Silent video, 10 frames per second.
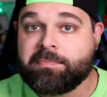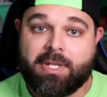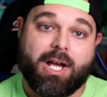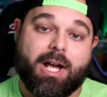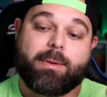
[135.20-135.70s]

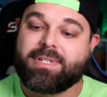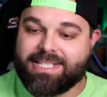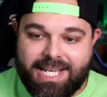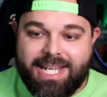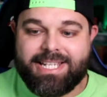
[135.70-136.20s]
Um,
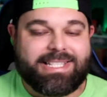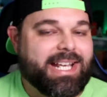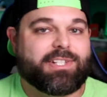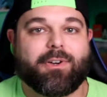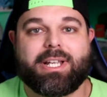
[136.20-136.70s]
C
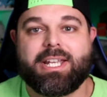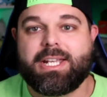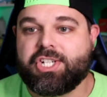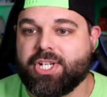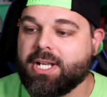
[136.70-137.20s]
stands for
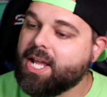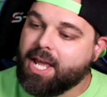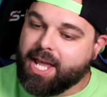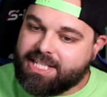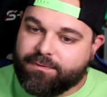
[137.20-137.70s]
condition.
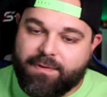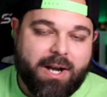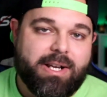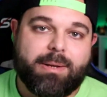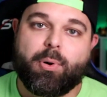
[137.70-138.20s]
It's
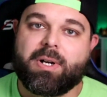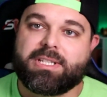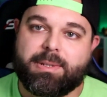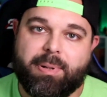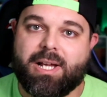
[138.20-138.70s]
very
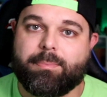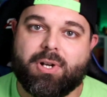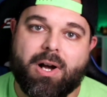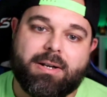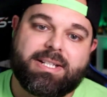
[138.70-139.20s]
important to pick up
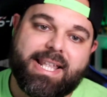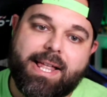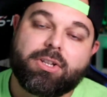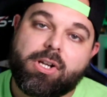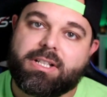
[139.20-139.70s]
cards that
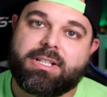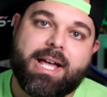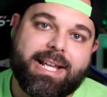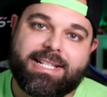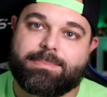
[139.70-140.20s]
look
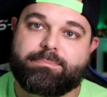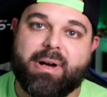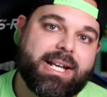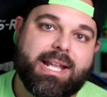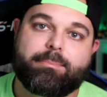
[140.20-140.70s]
nice.
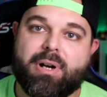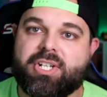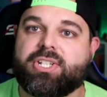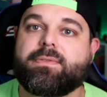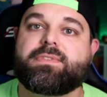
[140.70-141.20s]
Buying a
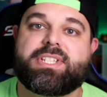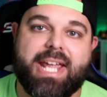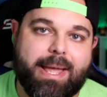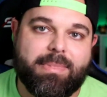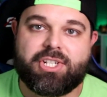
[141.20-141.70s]
bunch of
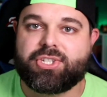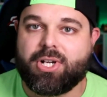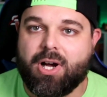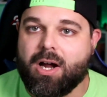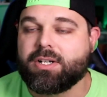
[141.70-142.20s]
damaged
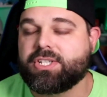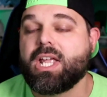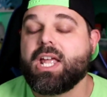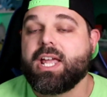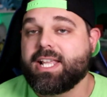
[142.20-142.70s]
cards,
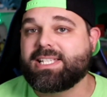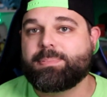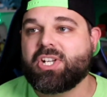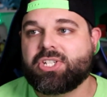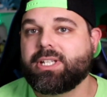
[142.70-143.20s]

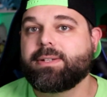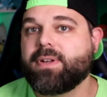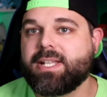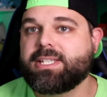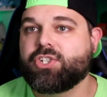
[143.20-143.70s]
especially
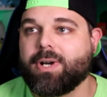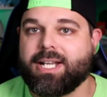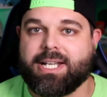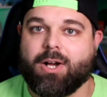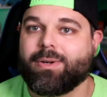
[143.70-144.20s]
vintage right
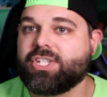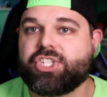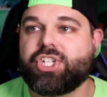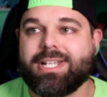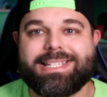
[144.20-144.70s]
now, is
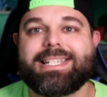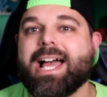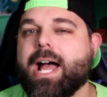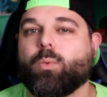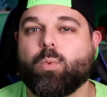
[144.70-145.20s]
just
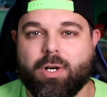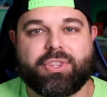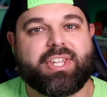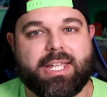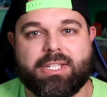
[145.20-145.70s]
not
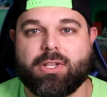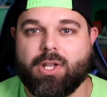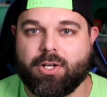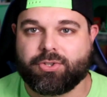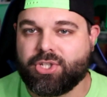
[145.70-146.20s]
worth it in the
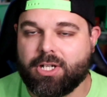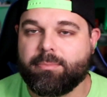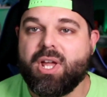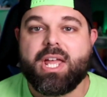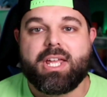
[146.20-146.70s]
long
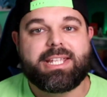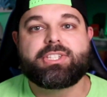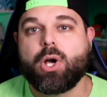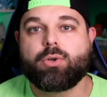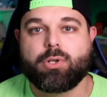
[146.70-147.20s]
term. They
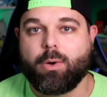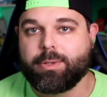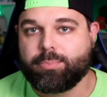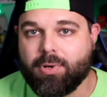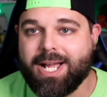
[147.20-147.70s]
don't grow
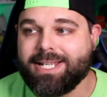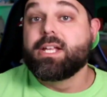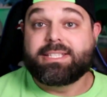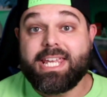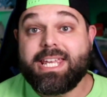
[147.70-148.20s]
in
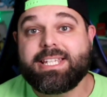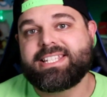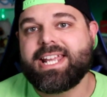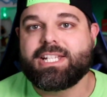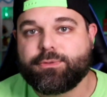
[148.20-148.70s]
price. T
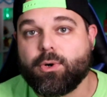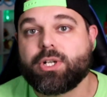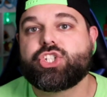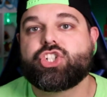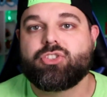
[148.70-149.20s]
stands for
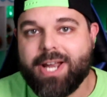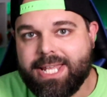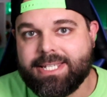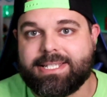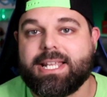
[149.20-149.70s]

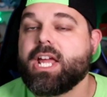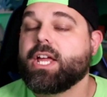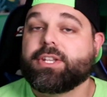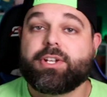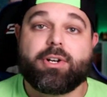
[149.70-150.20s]
trends.
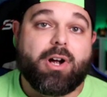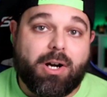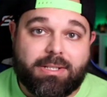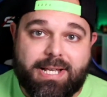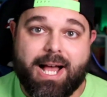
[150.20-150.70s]
There are
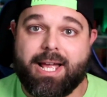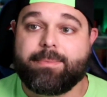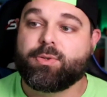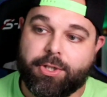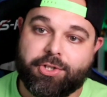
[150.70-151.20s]

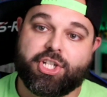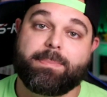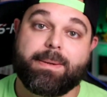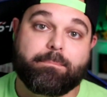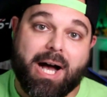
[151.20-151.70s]
times when you should
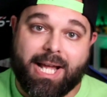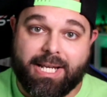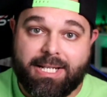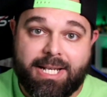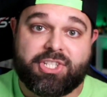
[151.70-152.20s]
be
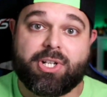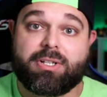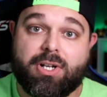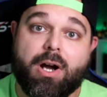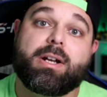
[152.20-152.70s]
buying a
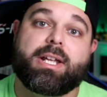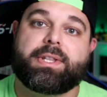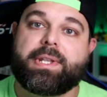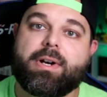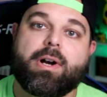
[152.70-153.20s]
certain card,
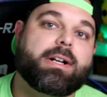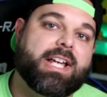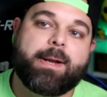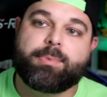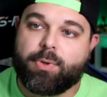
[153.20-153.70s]
and there are
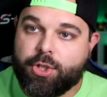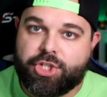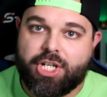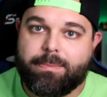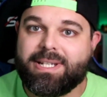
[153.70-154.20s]
times when you
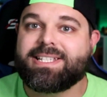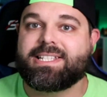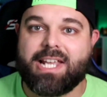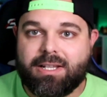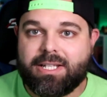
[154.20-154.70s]
should be
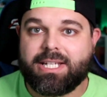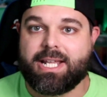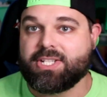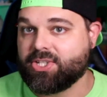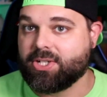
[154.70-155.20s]
selling
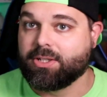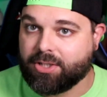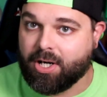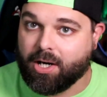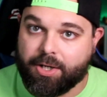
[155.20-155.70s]
a certain
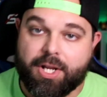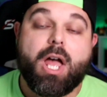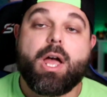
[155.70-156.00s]
card.